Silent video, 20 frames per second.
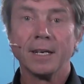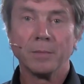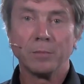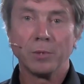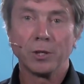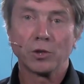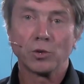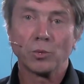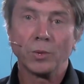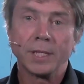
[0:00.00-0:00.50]

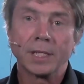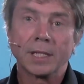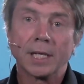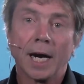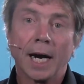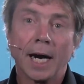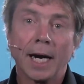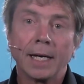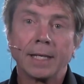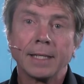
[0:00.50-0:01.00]
but which
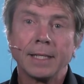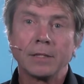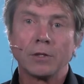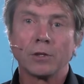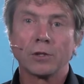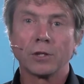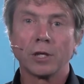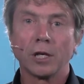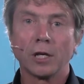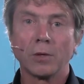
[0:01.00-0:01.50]
I did
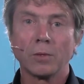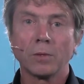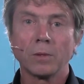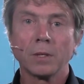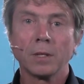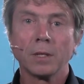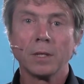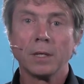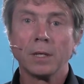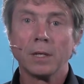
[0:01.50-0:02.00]
not know
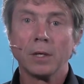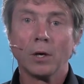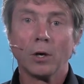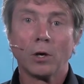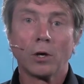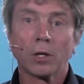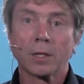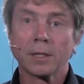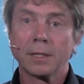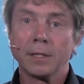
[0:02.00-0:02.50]

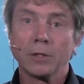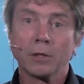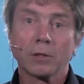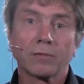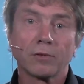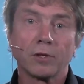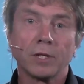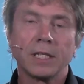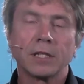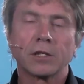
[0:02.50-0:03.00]
or did not
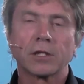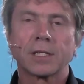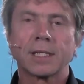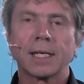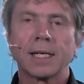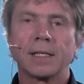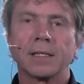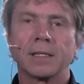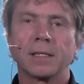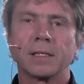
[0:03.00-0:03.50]
fully
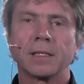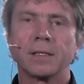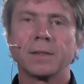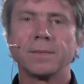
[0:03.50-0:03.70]
understand.